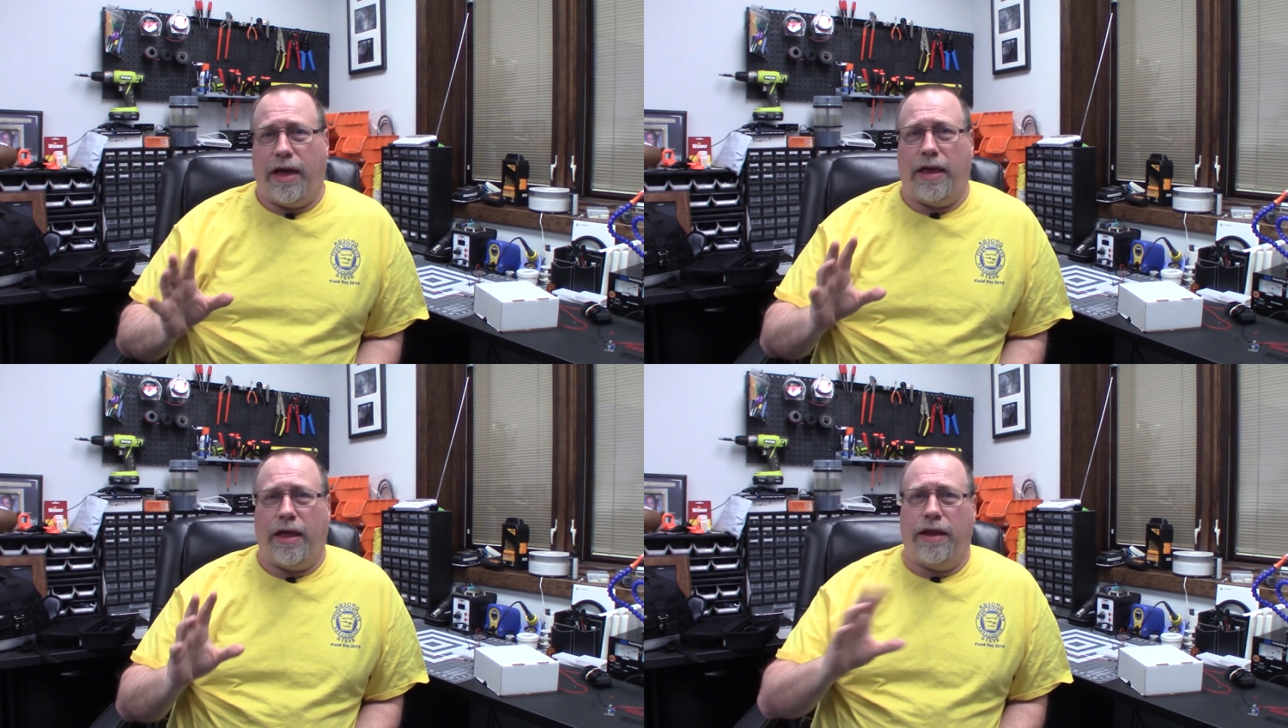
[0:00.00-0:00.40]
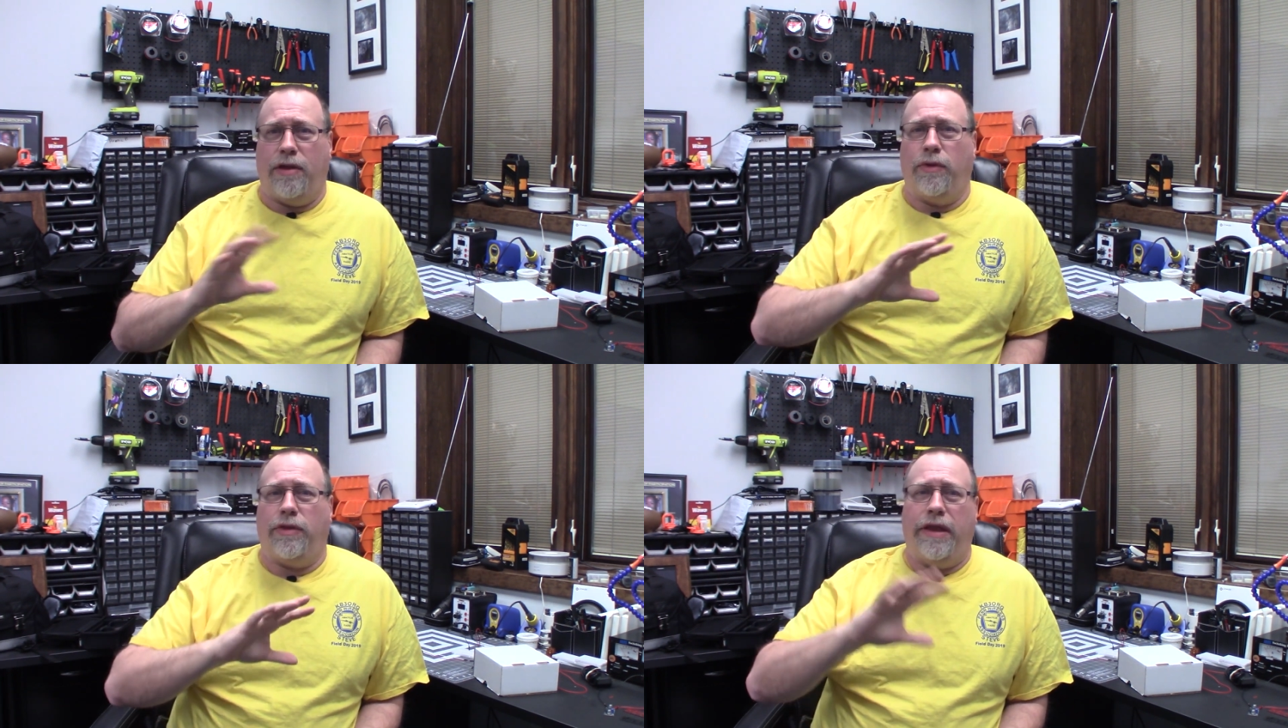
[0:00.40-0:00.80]
I, I
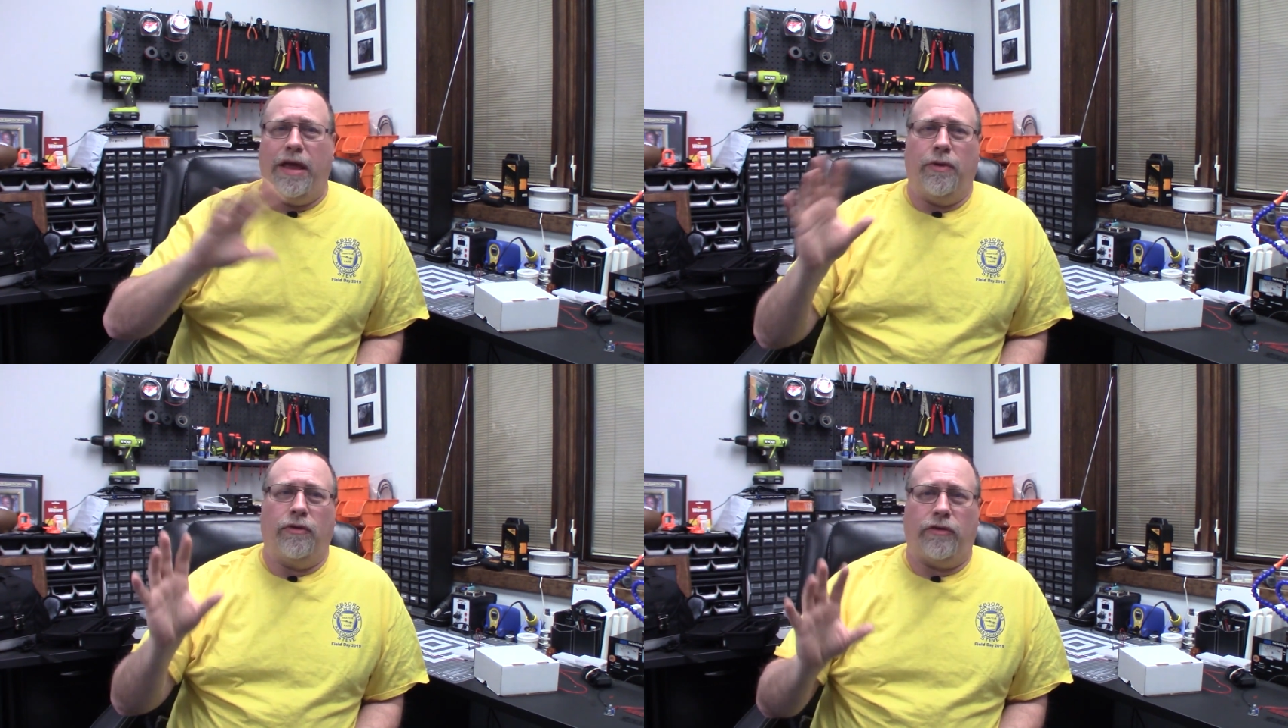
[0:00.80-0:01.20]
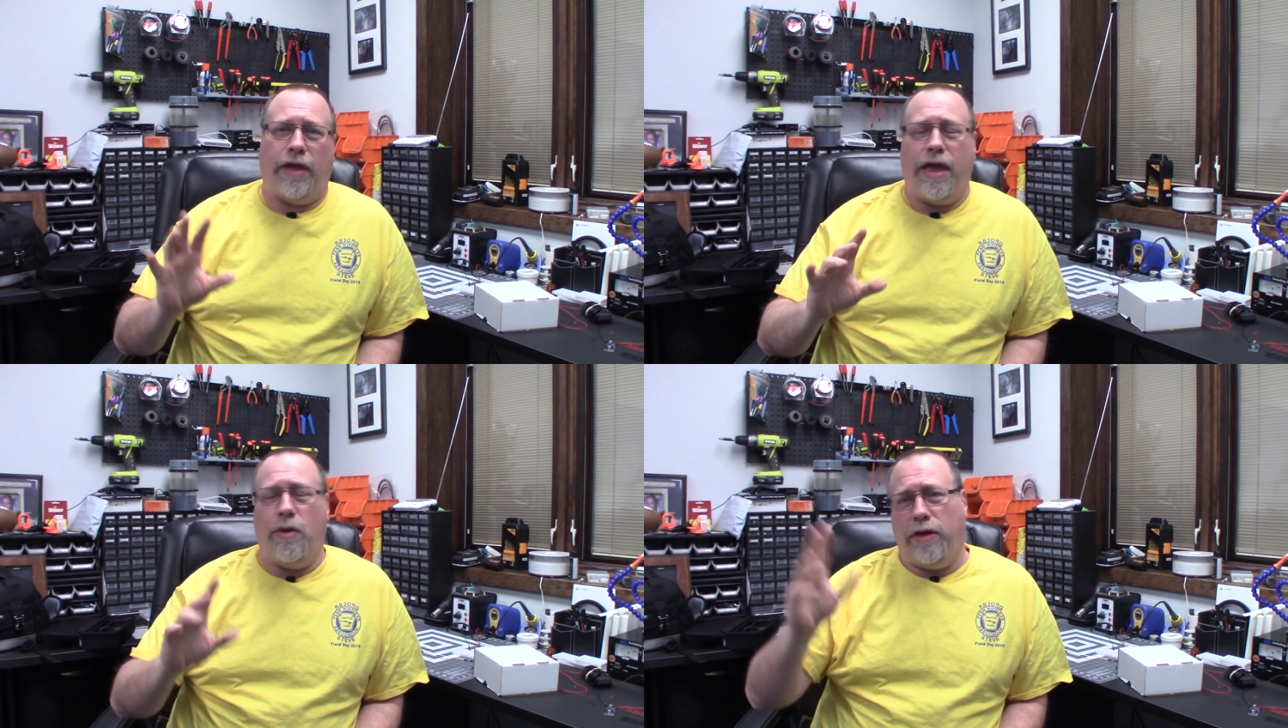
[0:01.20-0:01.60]
didn't want the neighbors to
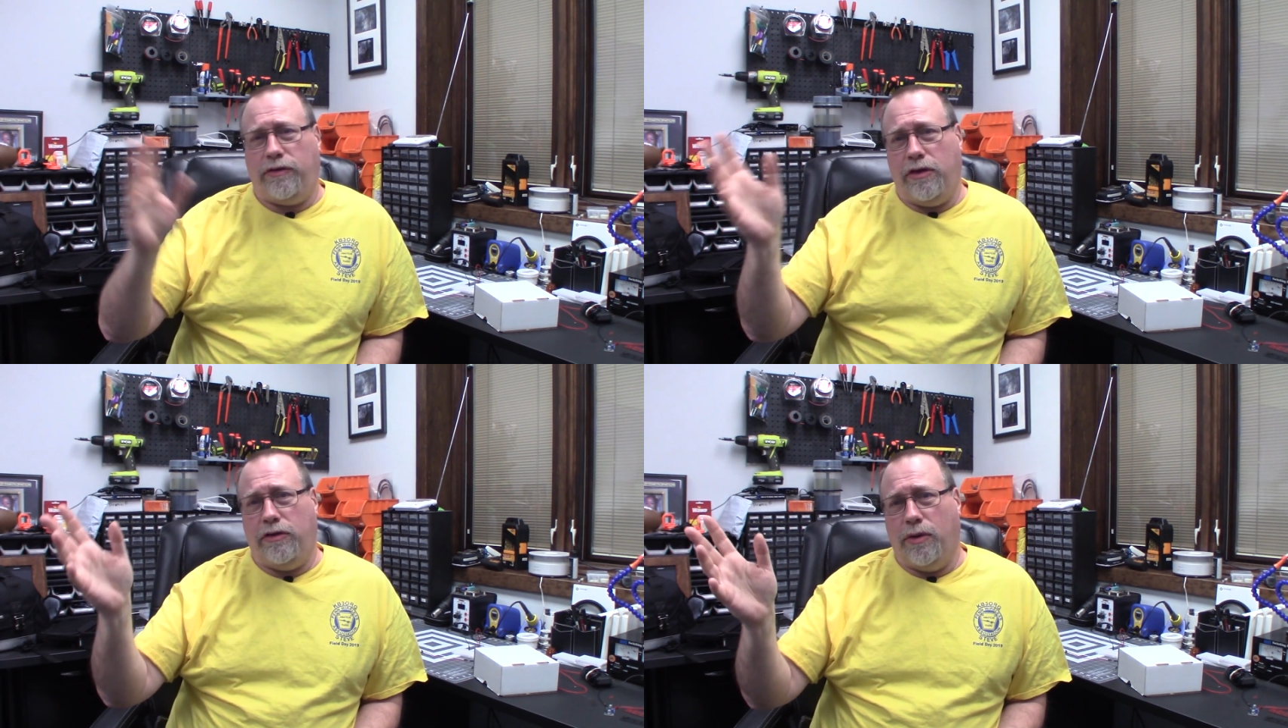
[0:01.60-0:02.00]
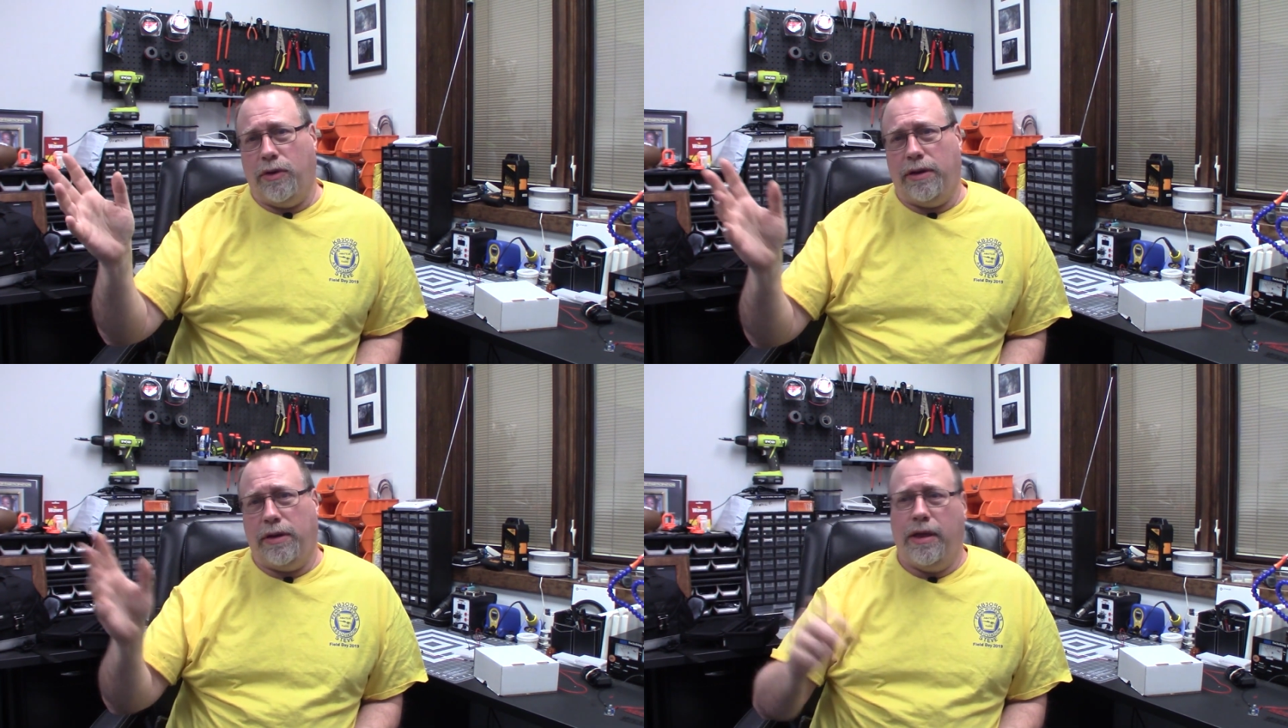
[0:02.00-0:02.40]
say, hey, what's he
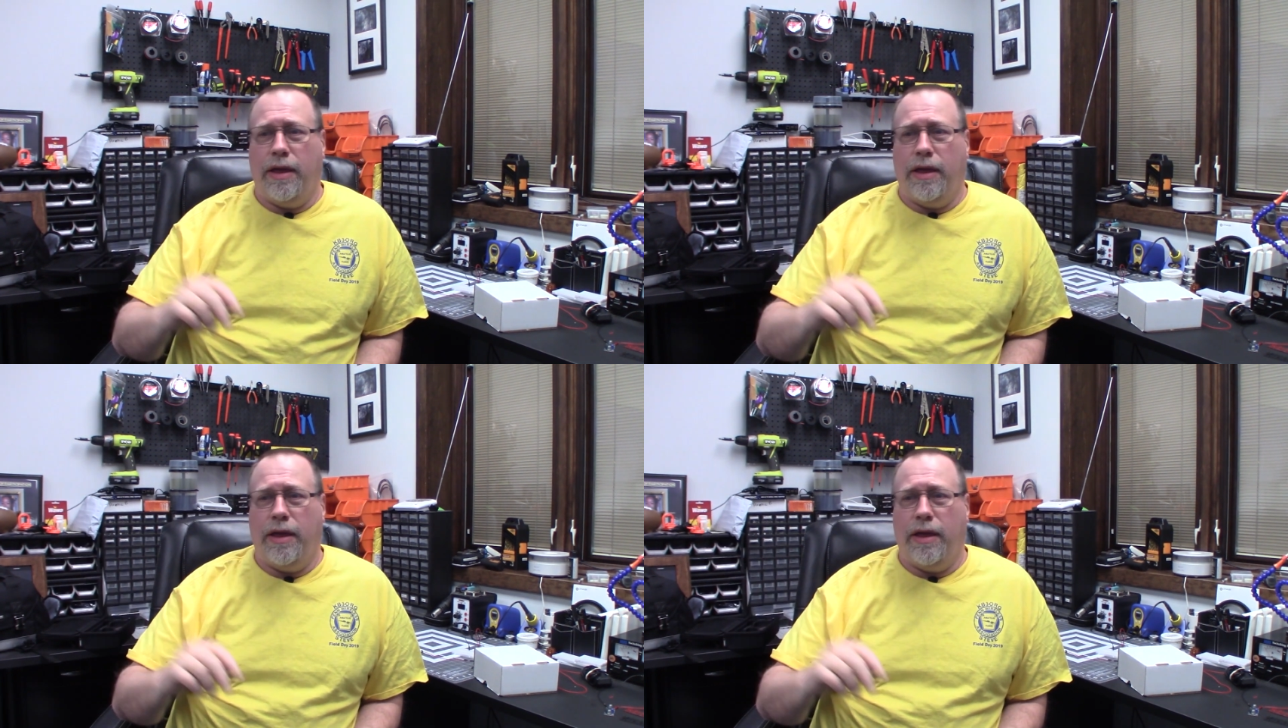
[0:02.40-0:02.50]
doing?